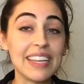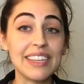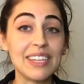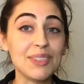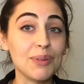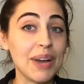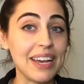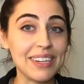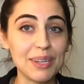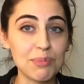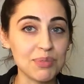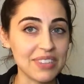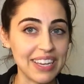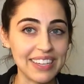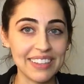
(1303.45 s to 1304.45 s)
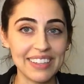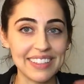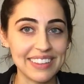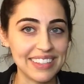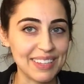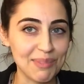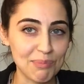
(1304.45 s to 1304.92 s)
and then you end up saying like
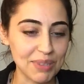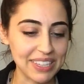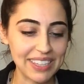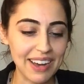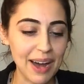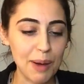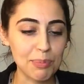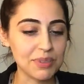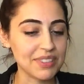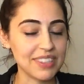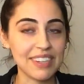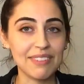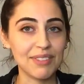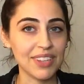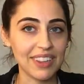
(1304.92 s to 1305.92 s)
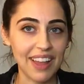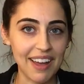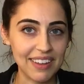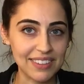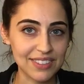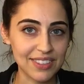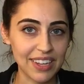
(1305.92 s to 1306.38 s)
the complete opposite of the
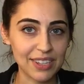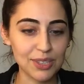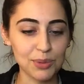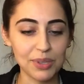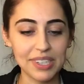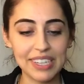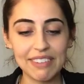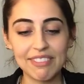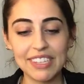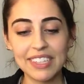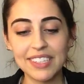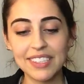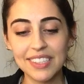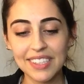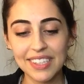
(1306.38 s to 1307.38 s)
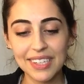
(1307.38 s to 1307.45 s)
lines that you were given